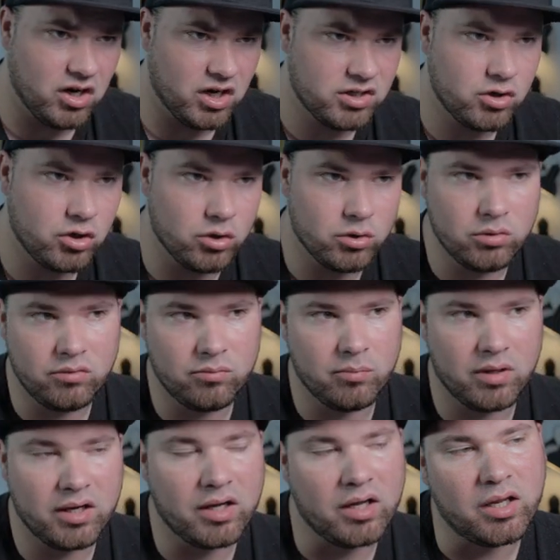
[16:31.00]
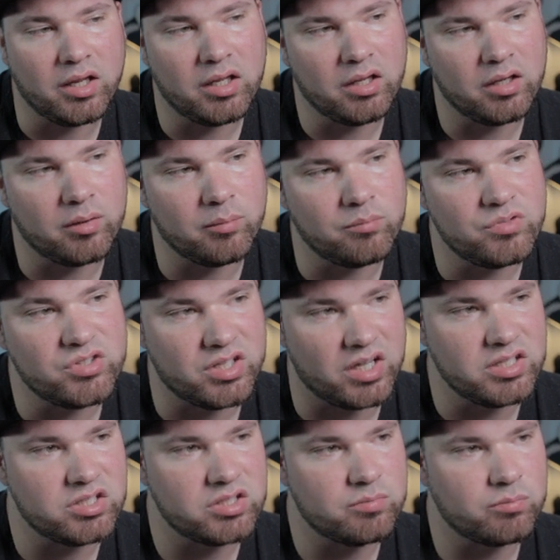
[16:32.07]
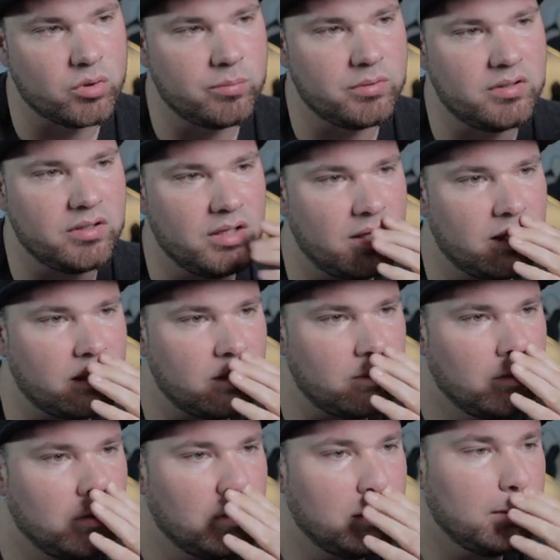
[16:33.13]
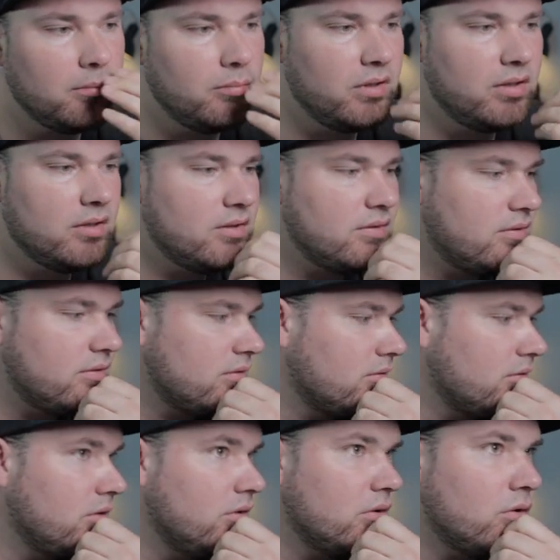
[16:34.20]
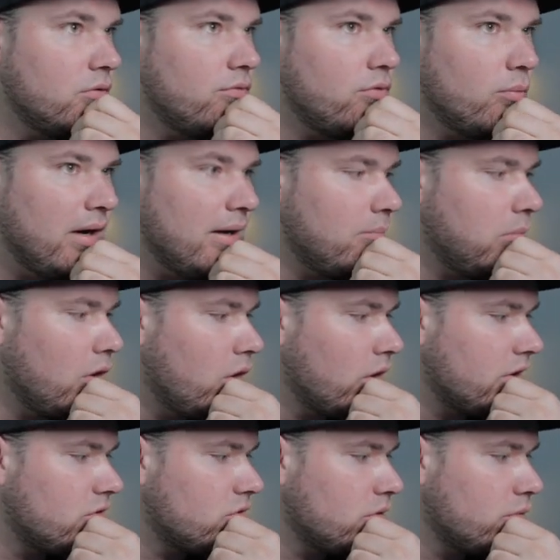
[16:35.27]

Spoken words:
hard code my sizes property here, because, you know, for my blog, it's